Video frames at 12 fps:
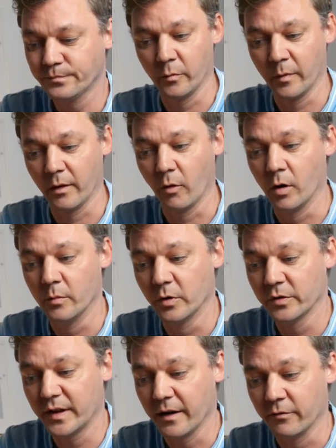With
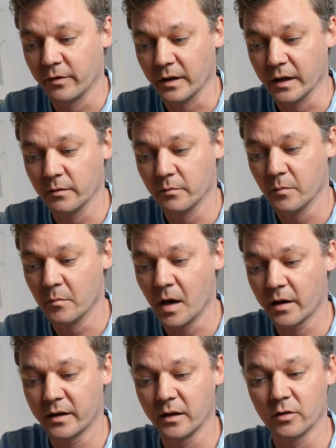almost every
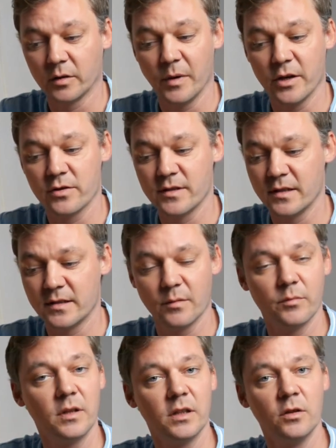marketing automation
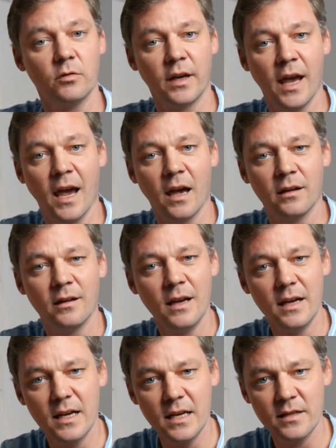system, you can
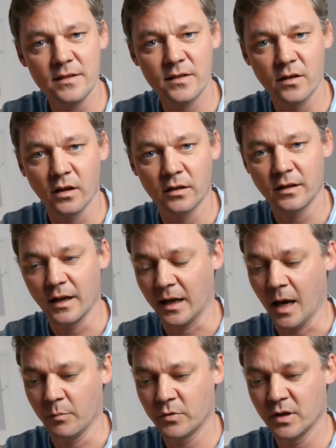insert a
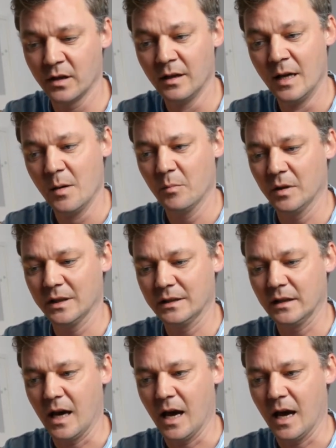capture. But